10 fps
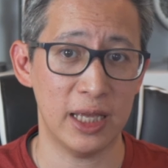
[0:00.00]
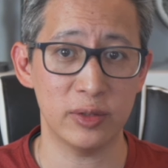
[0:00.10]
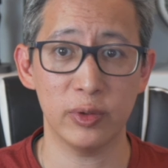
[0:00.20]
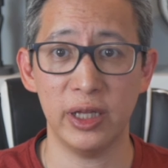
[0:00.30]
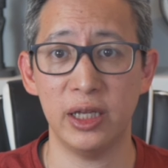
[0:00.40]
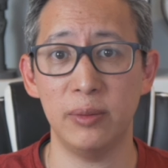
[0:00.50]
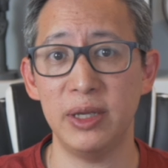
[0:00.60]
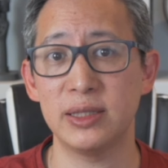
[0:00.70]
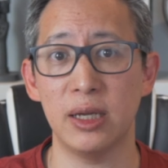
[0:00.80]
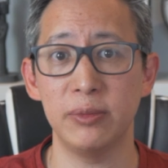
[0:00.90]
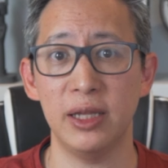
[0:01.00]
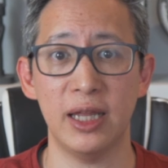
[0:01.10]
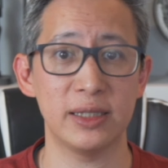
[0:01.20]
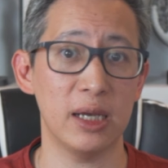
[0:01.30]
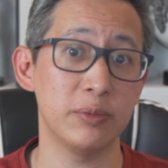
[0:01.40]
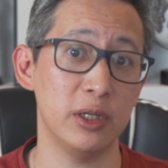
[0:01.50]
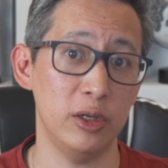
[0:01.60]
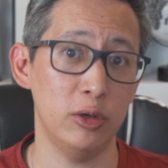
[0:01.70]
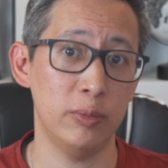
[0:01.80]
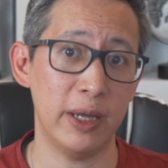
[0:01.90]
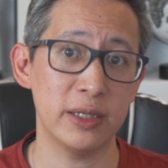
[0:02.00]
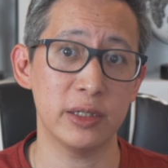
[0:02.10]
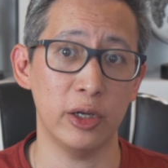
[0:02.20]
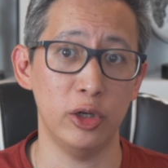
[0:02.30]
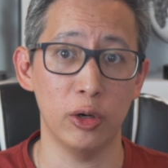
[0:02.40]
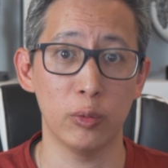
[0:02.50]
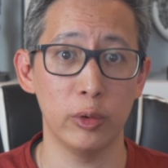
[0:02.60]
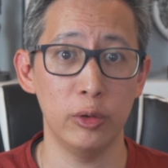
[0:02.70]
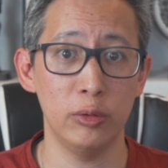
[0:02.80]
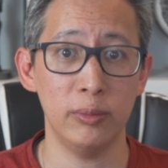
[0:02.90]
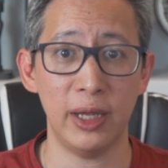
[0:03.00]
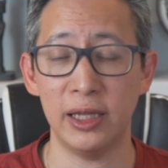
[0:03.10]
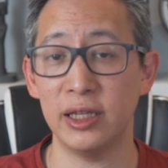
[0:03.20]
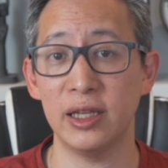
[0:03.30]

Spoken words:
that's really going to be something that's up to you based on your room and the